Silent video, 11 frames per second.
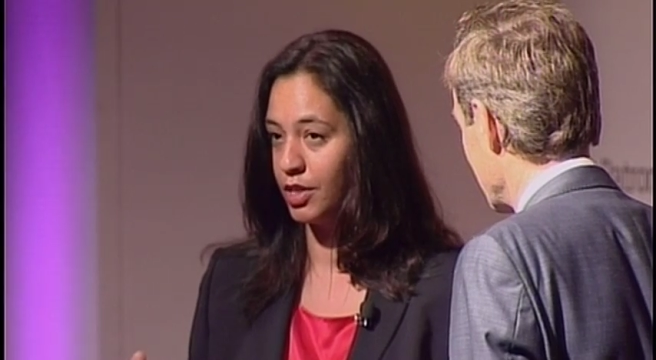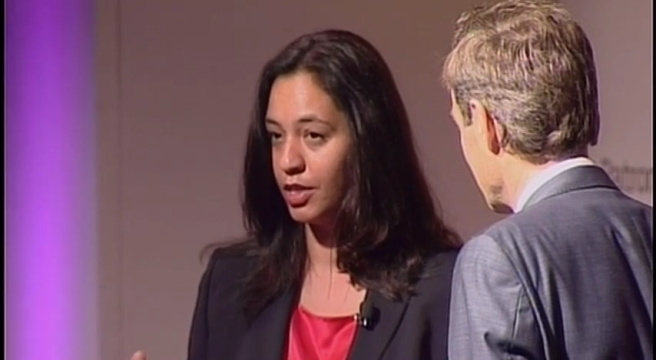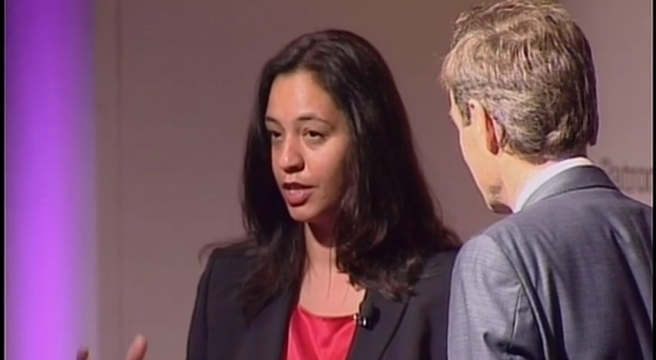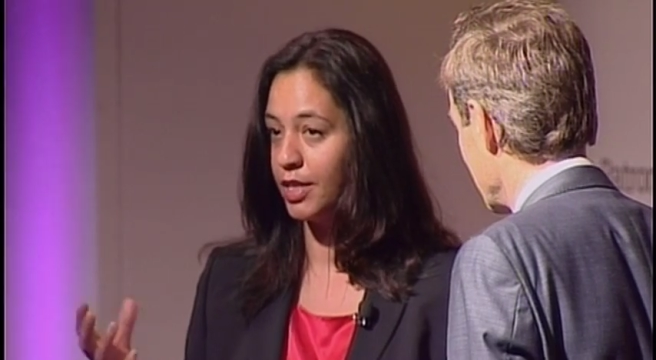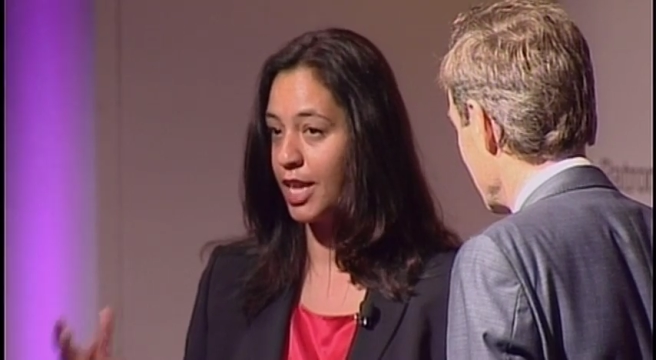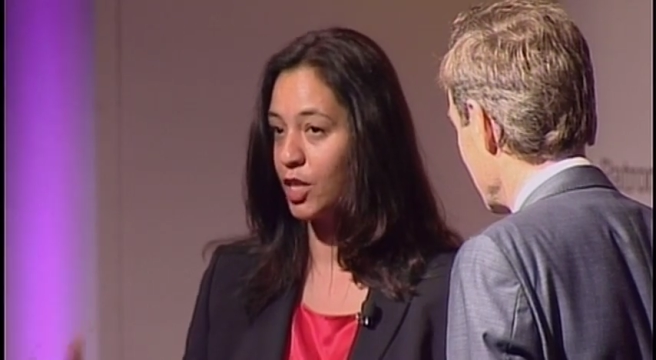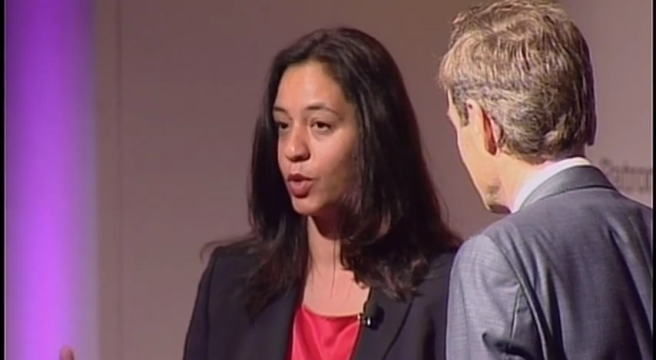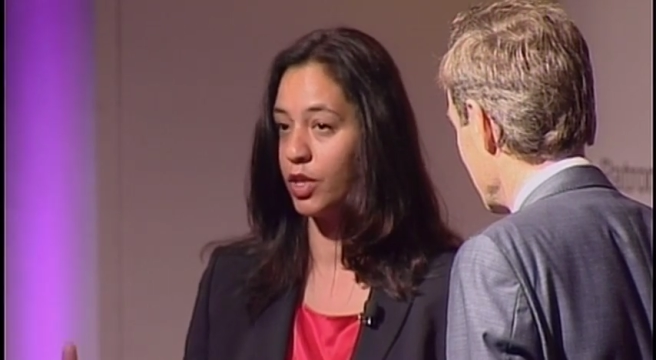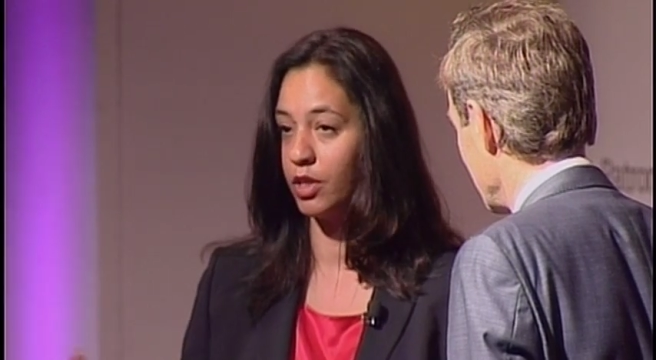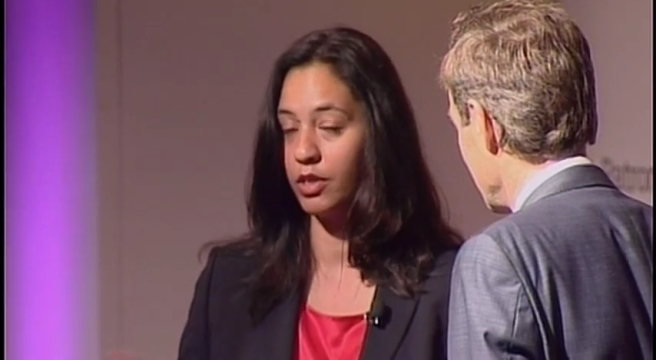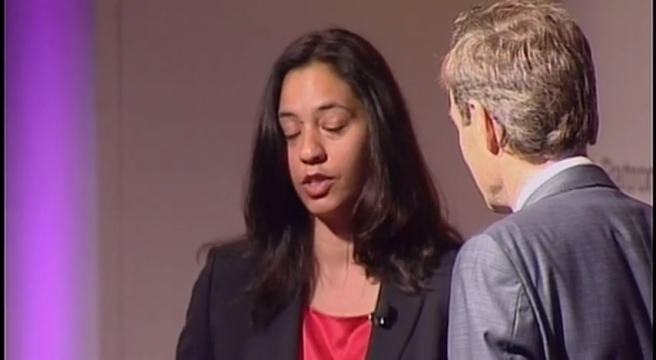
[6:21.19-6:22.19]
And that's one of
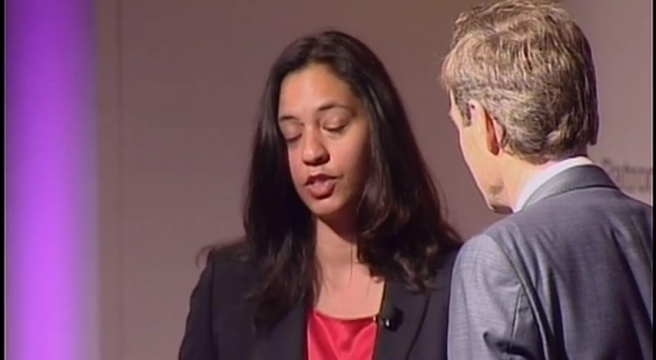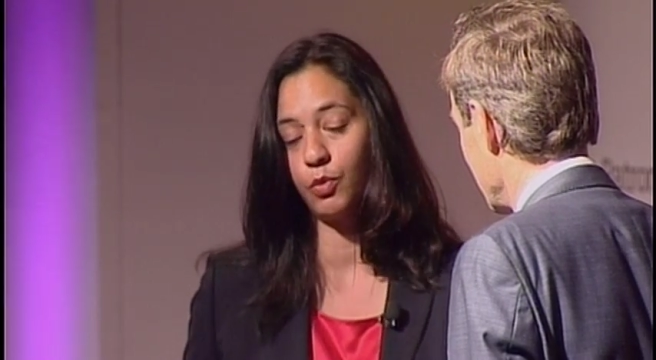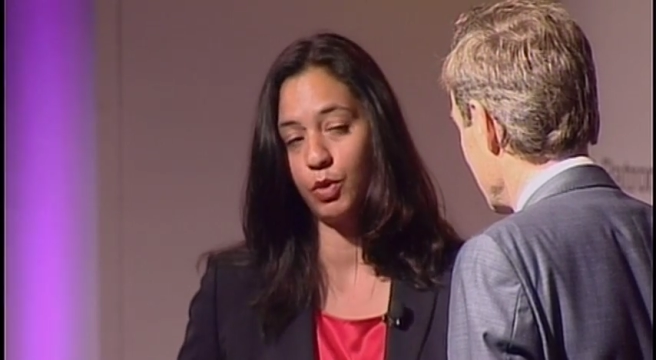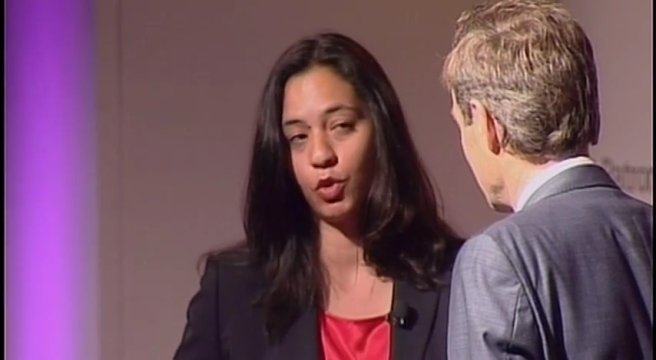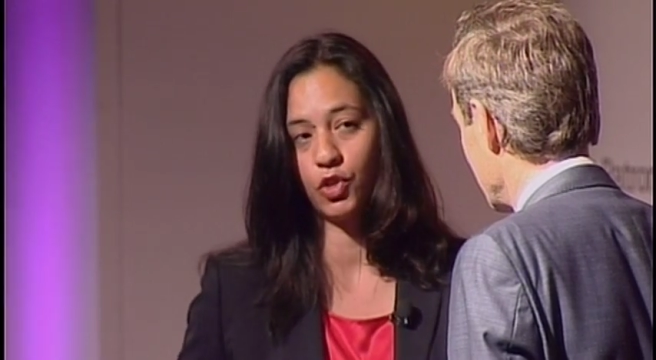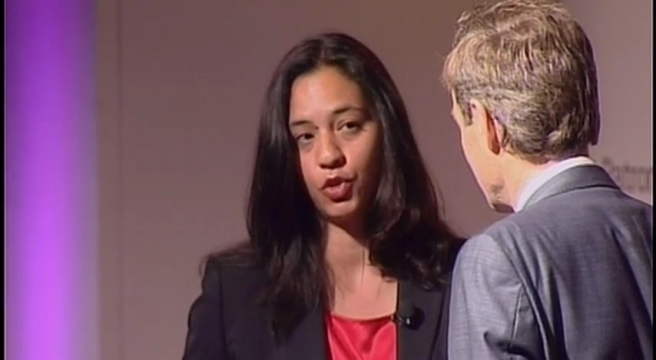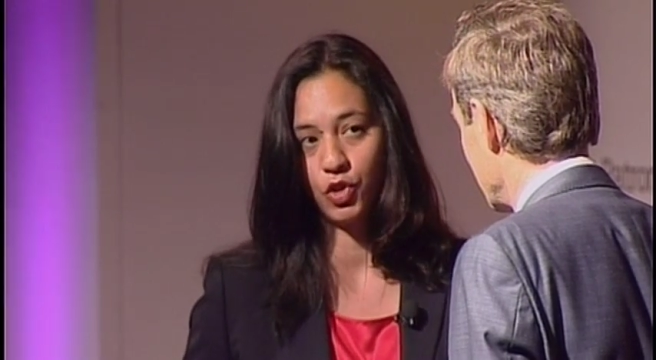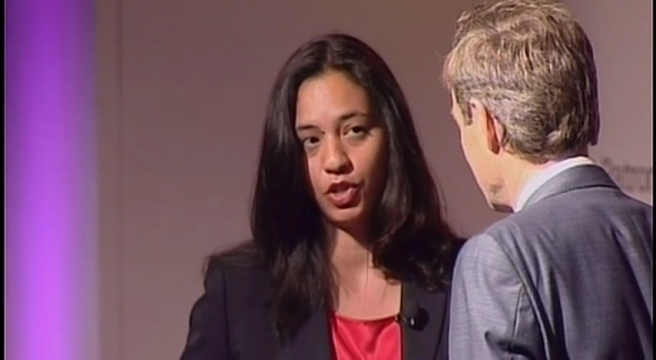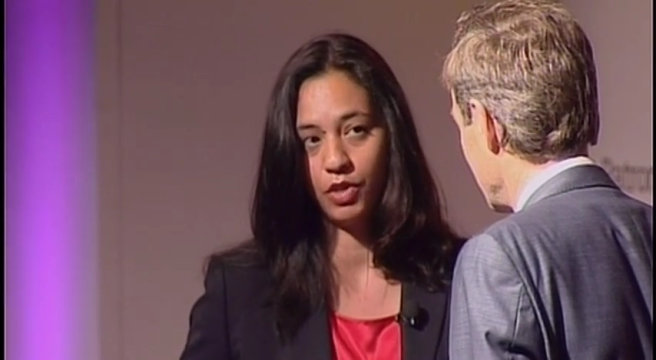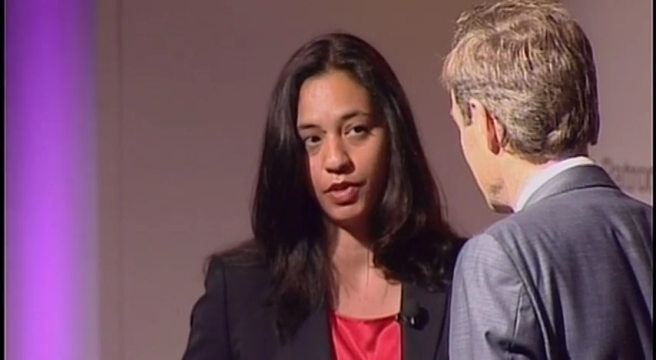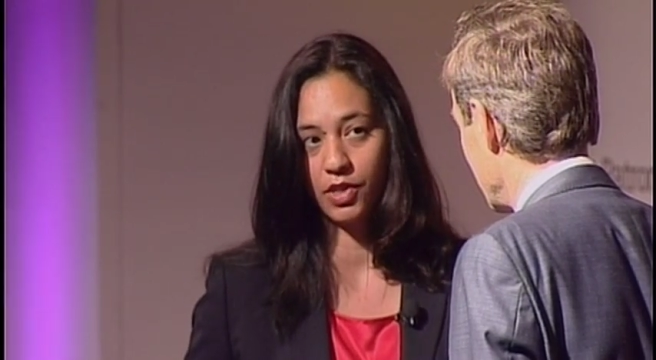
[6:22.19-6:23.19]
the things that we want to
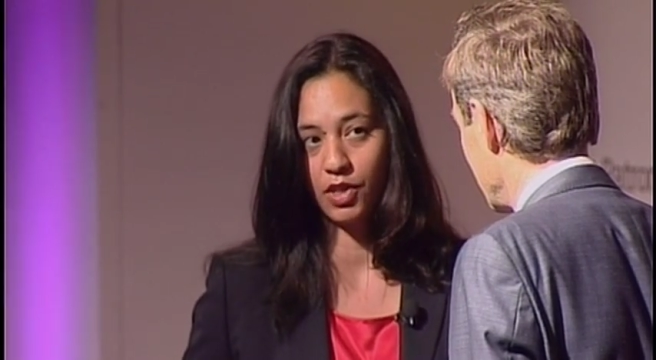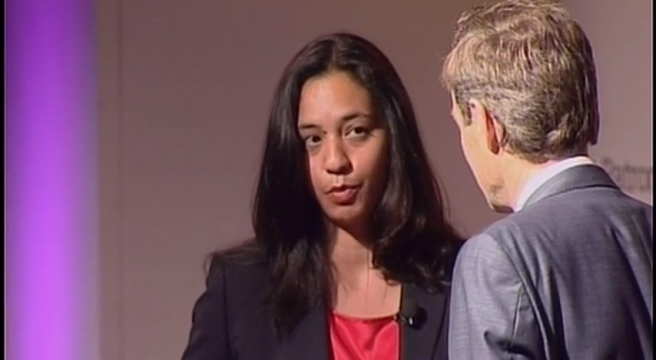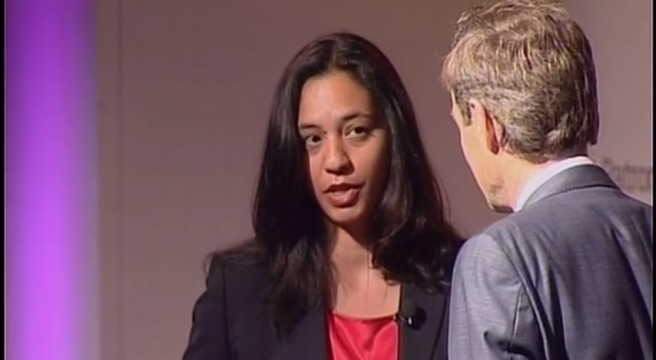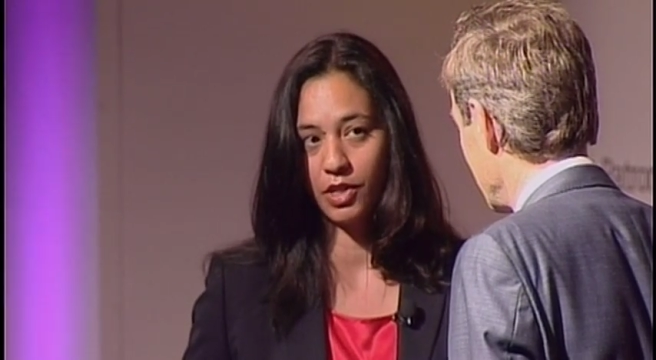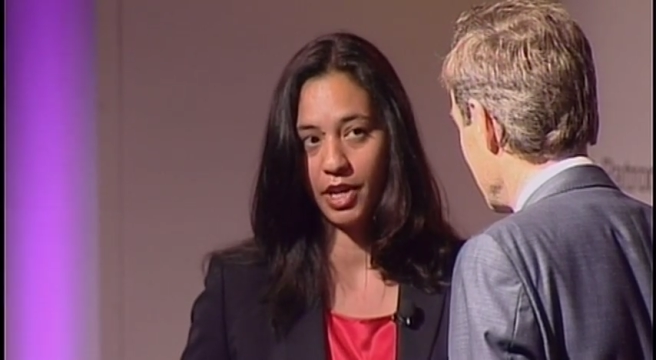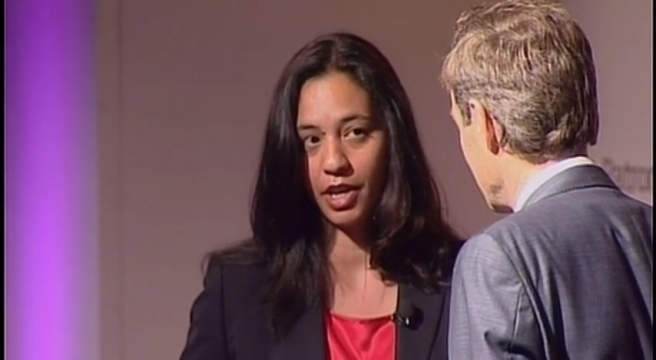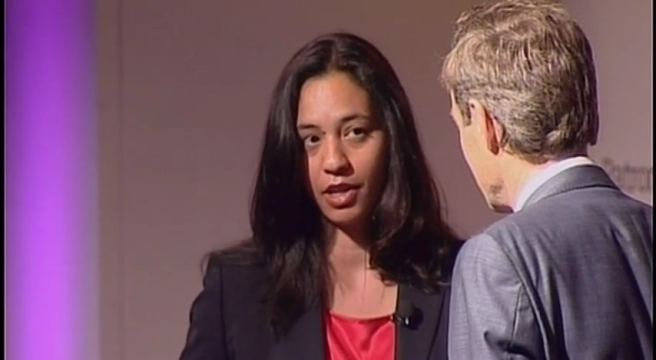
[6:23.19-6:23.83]
achieve at the summit today,